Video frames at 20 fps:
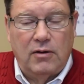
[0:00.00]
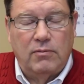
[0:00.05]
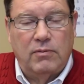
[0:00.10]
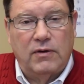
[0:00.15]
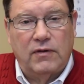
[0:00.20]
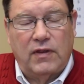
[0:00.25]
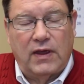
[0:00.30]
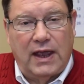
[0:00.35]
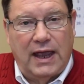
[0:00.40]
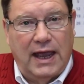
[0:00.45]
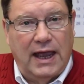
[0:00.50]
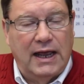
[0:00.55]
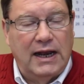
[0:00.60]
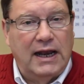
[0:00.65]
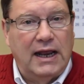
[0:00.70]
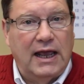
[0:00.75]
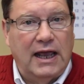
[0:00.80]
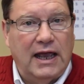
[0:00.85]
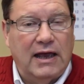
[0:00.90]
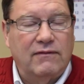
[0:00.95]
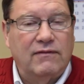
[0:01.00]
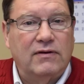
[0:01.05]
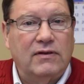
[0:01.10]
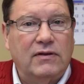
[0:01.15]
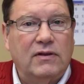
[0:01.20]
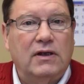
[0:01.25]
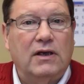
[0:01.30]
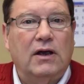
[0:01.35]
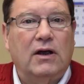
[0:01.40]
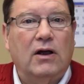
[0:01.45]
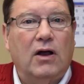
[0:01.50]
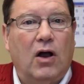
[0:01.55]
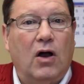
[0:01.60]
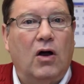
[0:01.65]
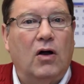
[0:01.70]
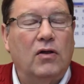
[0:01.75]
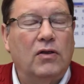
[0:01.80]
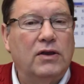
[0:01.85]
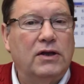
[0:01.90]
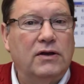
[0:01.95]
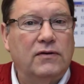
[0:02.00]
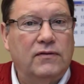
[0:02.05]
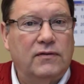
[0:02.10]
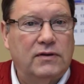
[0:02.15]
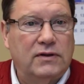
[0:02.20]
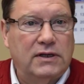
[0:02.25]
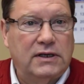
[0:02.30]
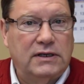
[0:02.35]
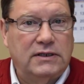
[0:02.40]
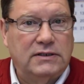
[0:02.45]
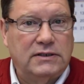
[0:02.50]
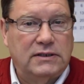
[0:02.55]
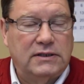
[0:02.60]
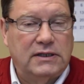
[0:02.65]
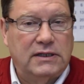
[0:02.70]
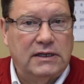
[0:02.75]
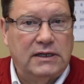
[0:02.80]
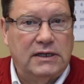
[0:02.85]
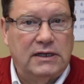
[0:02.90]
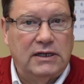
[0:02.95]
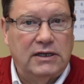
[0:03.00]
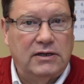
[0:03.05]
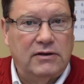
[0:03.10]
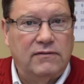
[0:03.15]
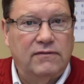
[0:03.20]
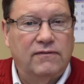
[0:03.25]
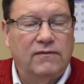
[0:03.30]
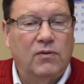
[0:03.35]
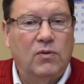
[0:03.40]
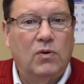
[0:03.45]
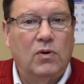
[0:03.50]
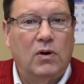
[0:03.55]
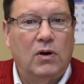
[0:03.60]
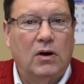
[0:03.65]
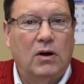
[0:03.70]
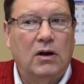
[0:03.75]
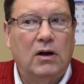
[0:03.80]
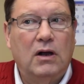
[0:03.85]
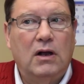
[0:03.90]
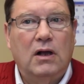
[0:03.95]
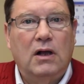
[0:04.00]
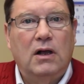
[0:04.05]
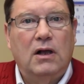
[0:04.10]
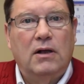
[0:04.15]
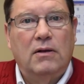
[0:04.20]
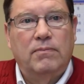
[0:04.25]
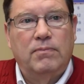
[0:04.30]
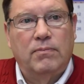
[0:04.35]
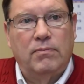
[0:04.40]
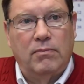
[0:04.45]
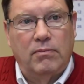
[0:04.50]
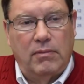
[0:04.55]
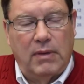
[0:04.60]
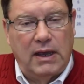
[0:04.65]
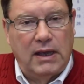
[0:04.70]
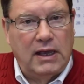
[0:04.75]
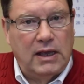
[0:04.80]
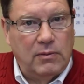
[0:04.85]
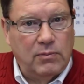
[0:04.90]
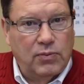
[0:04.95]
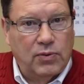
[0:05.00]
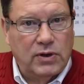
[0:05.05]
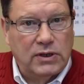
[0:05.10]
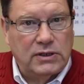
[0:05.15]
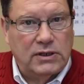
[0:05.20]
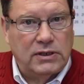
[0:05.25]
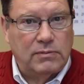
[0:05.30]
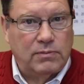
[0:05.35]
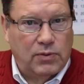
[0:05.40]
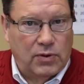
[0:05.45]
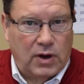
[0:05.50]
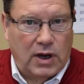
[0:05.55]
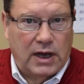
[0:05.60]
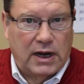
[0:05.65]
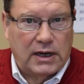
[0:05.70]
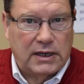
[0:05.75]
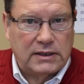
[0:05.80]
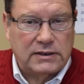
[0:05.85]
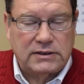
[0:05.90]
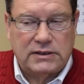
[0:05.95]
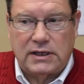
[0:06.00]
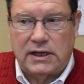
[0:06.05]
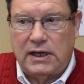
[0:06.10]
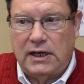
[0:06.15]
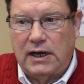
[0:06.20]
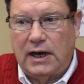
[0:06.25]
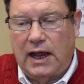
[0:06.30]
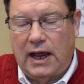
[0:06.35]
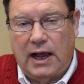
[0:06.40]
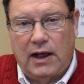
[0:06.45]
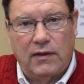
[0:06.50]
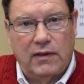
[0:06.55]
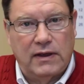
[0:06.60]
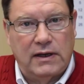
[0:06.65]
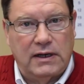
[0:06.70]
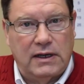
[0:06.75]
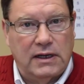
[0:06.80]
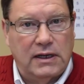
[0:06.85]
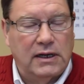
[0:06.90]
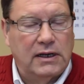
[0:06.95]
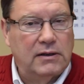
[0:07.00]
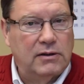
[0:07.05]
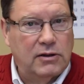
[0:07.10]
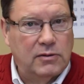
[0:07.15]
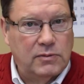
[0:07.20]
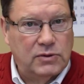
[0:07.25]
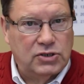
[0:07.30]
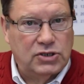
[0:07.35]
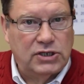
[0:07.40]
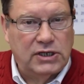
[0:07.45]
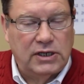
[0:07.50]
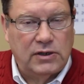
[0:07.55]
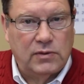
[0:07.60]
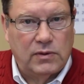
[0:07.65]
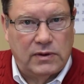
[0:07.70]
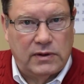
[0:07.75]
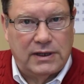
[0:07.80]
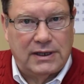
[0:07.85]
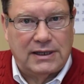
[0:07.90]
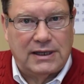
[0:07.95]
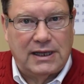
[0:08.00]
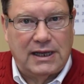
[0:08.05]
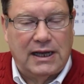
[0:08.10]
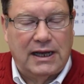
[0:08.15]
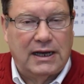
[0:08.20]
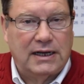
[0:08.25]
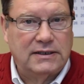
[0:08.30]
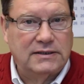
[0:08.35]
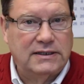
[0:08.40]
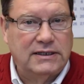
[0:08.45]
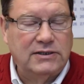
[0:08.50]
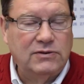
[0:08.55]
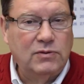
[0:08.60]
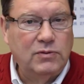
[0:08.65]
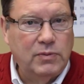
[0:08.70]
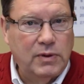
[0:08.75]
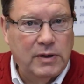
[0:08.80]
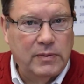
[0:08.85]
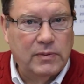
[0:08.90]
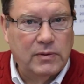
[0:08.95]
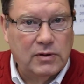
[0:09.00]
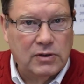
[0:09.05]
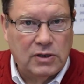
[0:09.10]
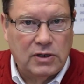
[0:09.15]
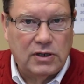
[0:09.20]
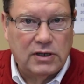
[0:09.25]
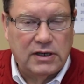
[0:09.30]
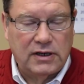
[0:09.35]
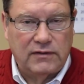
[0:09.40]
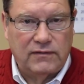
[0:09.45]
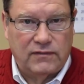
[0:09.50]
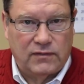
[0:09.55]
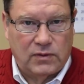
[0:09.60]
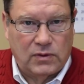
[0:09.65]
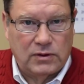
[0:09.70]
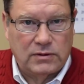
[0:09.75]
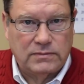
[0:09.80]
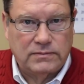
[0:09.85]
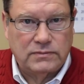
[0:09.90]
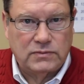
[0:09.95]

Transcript: But they had to have in there all the different things that they did for making printed products and how they did it, the machinery that they had, because that's what people are looking for.